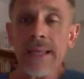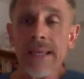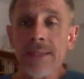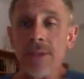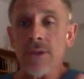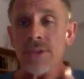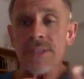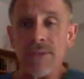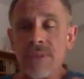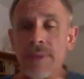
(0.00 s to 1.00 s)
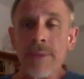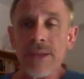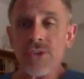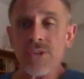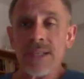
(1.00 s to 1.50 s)
and see if that
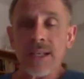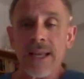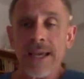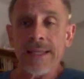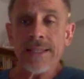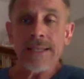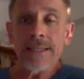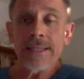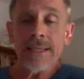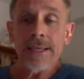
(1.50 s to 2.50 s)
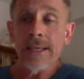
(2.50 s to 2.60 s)
matches the client, and